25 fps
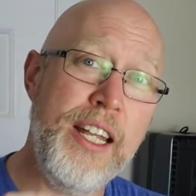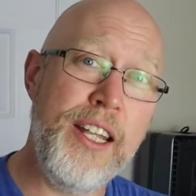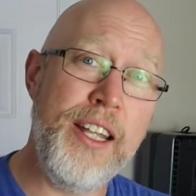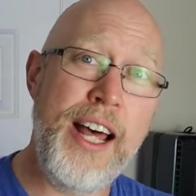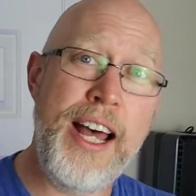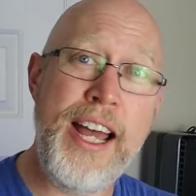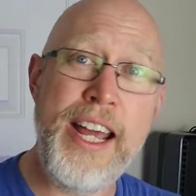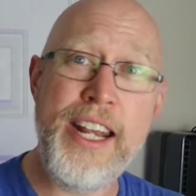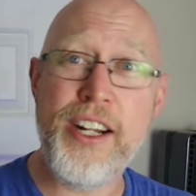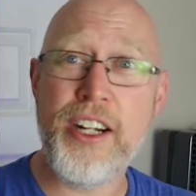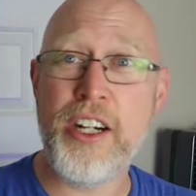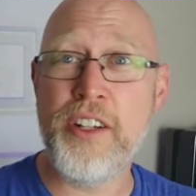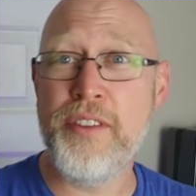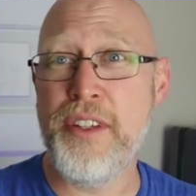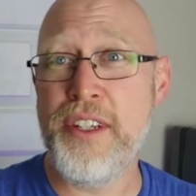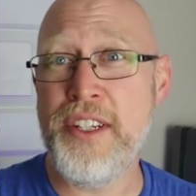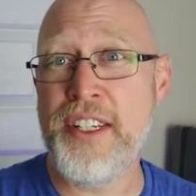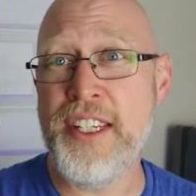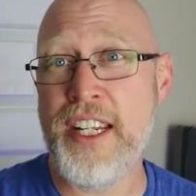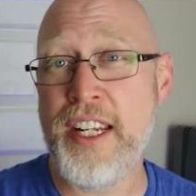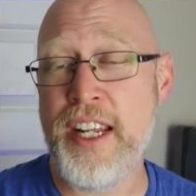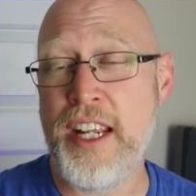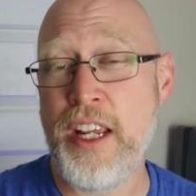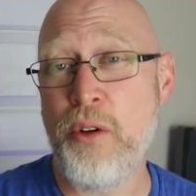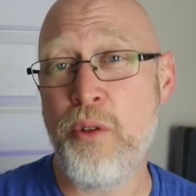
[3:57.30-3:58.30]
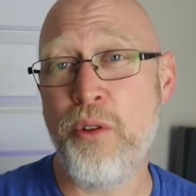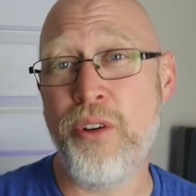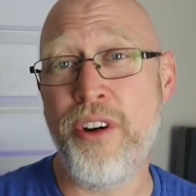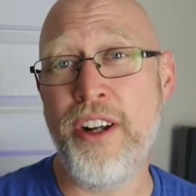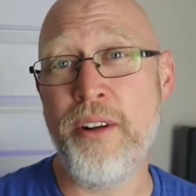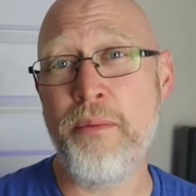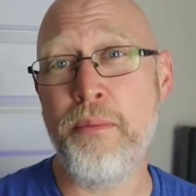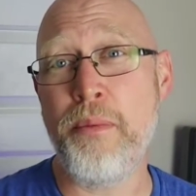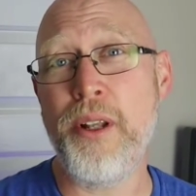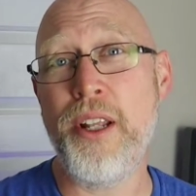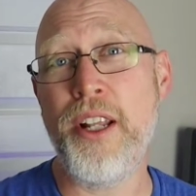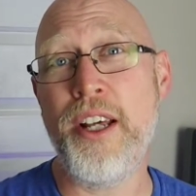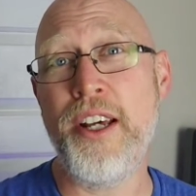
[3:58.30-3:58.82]
light on the
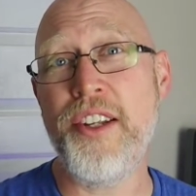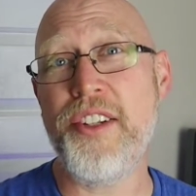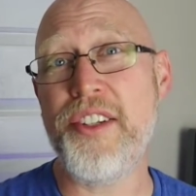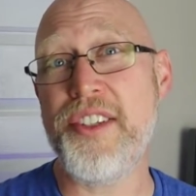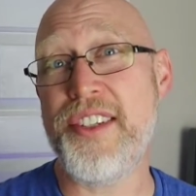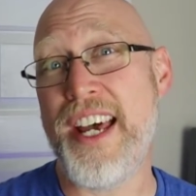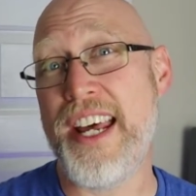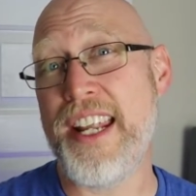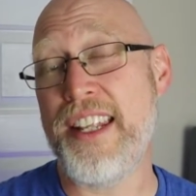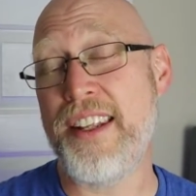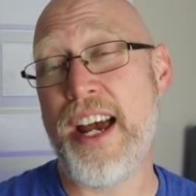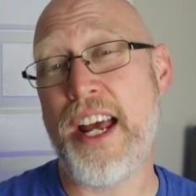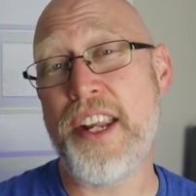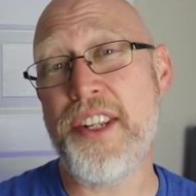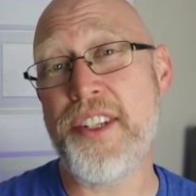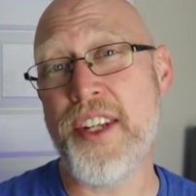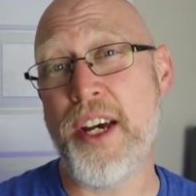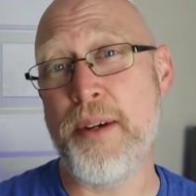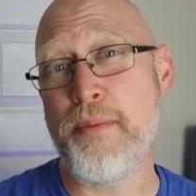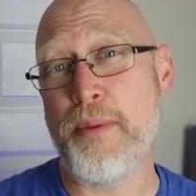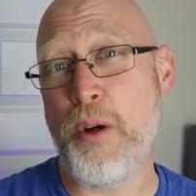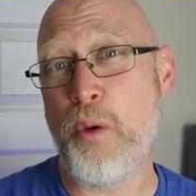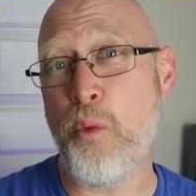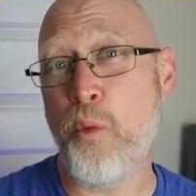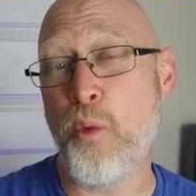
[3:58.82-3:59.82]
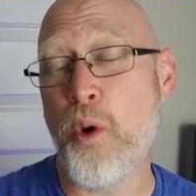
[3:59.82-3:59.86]
DD1 Plus. That lights up at